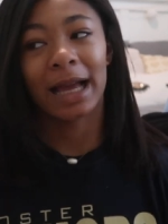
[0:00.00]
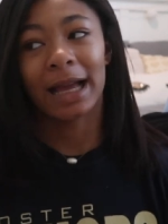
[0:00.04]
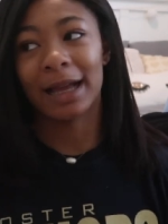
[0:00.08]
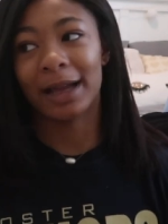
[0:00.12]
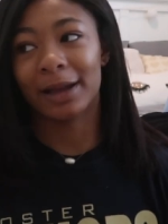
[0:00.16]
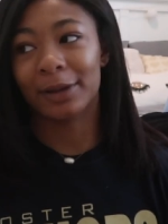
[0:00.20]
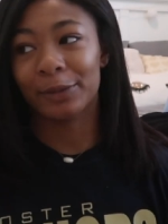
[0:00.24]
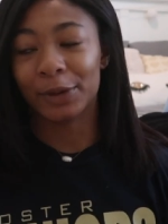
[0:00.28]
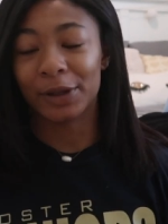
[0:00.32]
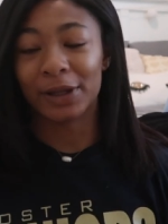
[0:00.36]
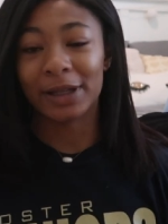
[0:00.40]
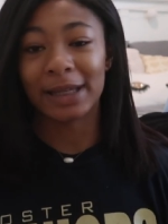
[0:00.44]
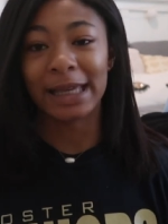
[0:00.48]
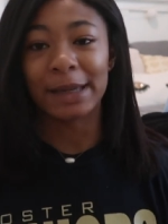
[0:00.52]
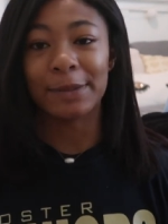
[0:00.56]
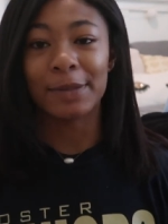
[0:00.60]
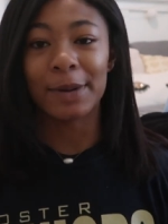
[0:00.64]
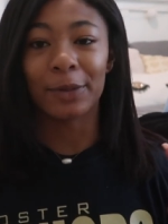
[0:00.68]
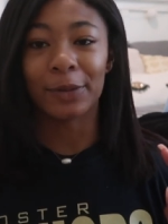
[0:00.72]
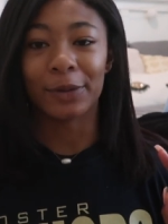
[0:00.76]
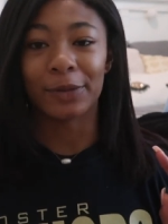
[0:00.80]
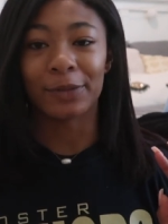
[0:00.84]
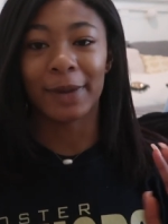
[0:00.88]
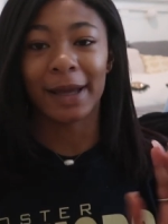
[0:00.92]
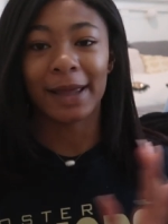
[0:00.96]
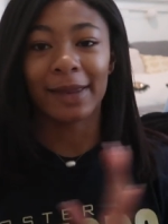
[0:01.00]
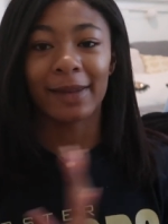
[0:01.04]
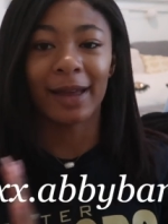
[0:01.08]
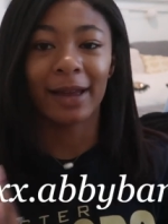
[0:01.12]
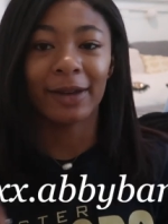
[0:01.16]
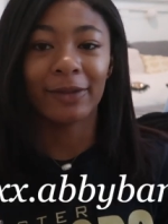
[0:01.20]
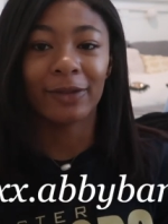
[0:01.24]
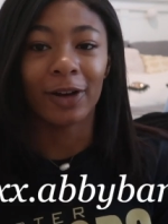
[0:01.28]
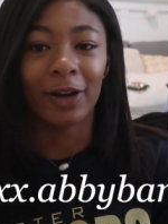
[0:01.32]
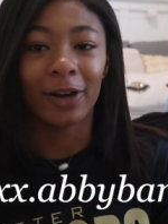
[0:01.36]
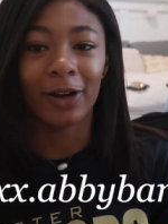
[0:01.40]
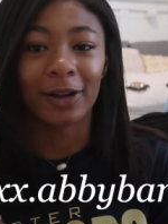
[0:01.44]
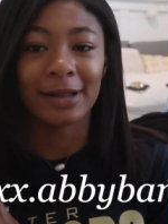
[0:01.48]
Um, you can keep up with my
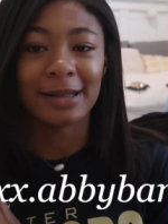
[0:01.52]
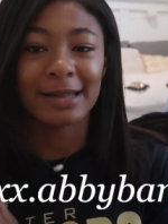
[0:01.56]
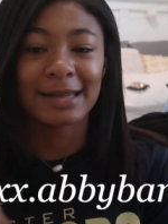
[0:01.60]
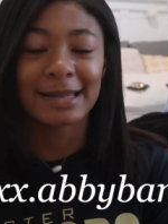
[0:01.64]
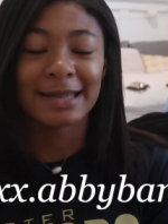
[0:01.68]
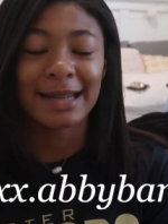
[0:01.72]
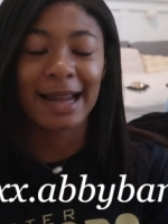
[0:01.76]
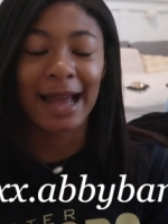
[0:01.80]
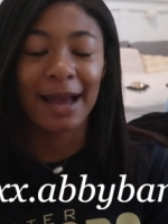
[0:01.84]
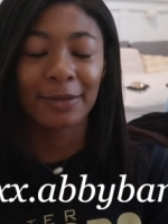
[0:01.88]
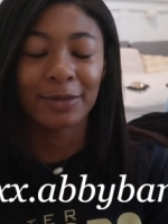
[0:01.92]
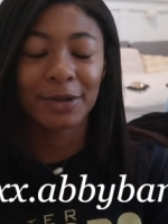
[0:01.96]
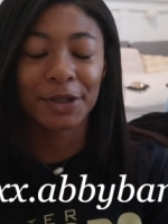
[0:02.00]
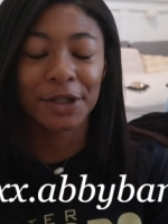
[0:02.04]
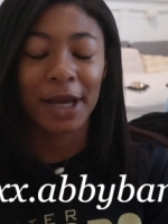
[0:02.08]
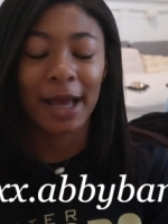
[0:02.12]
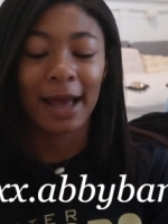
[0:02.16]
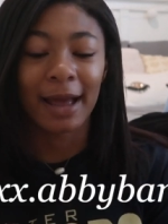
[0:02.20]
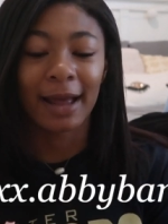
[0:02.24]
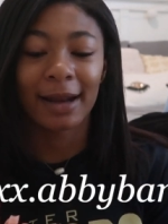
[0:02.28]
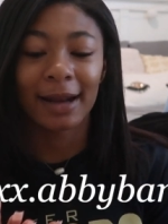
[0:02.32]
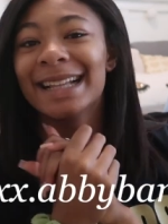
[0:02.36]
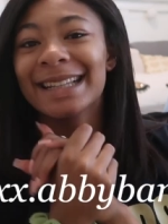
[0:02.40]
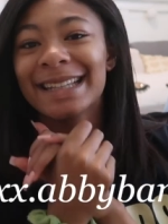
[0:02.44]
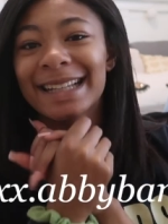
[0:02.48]
life on Snapchat.